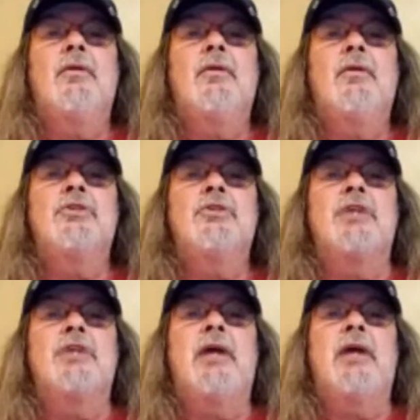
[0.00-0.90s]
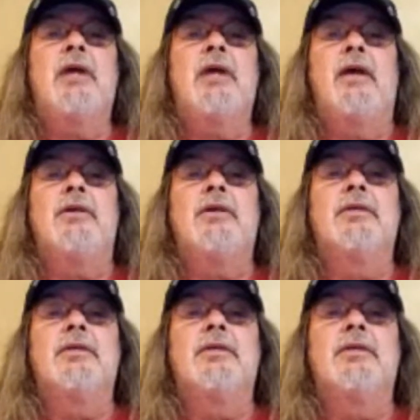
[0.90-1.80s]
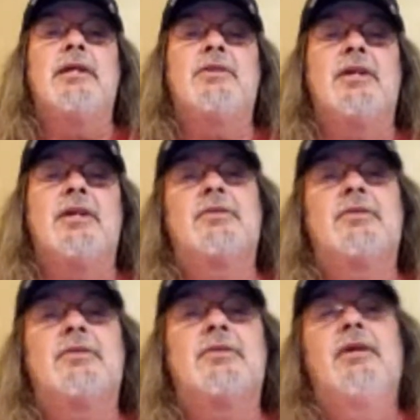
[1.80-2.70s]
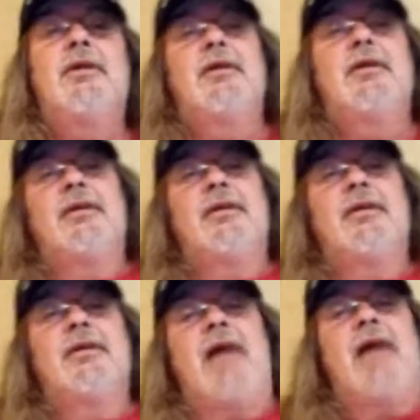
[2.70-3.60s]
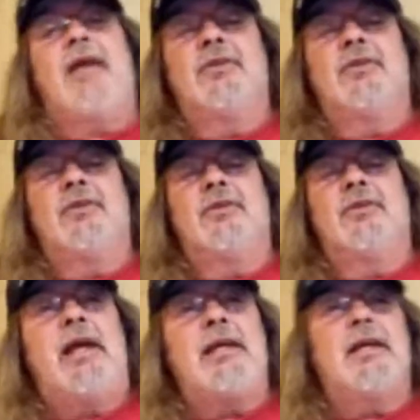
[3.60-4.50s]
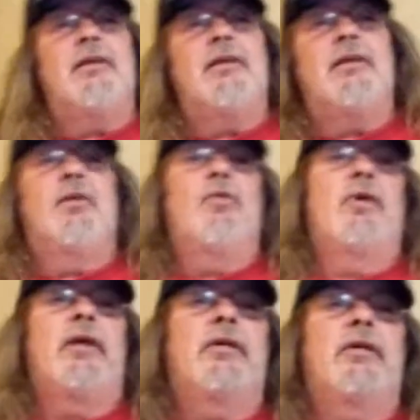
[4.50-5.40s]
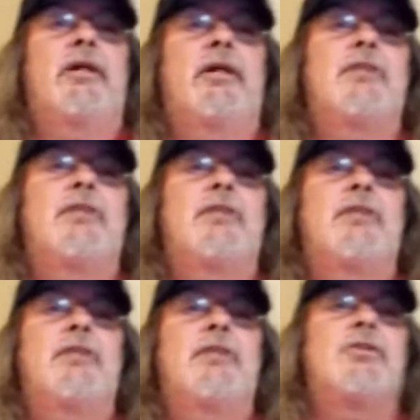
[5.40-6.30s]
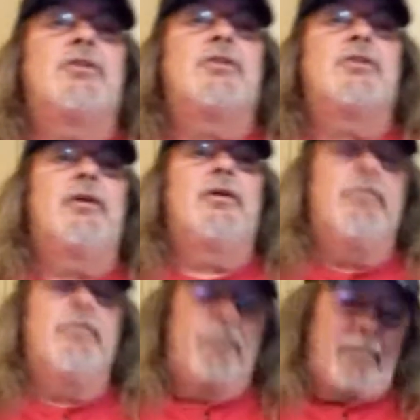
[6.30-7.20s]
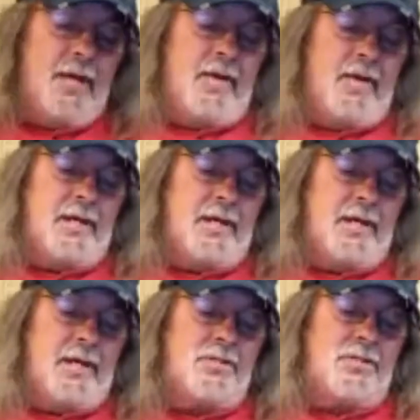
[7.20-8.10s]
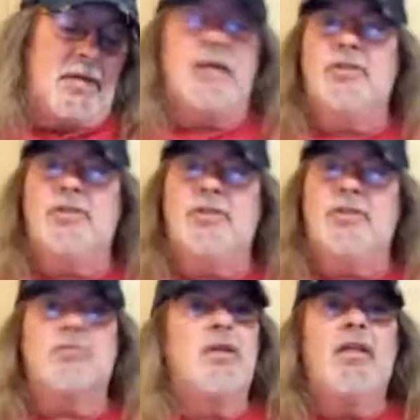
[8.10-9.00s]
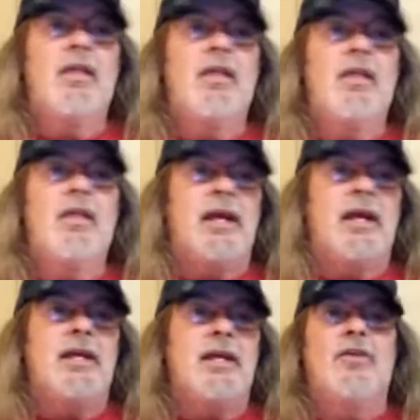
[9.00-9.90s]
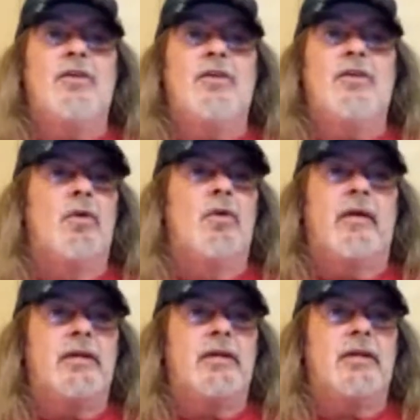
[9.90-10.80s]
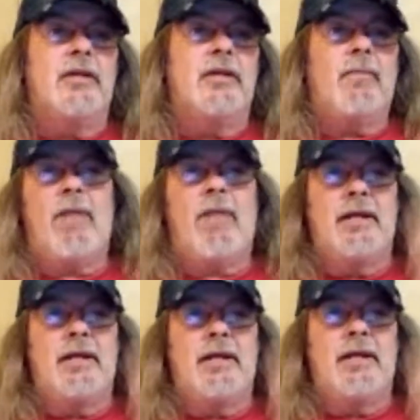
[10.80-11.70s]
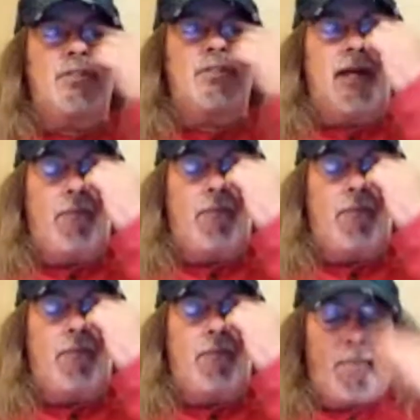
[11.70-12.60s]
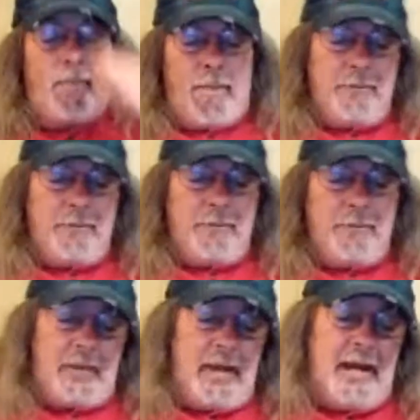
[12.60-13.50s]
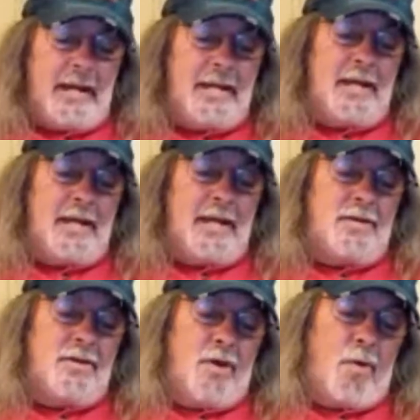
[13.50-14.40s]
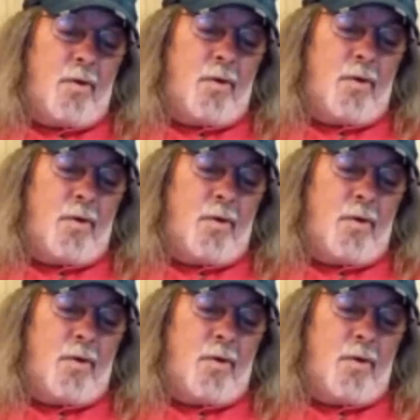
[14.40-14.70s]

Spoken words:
Just cut your hair and you don't need conditioner. Daggin Hills. I ain't getting no more haircuts, dude. I'm done with haircuts, Daggin Hills. I ain't getting no more haircuts. I done decided. I ain't getting no more.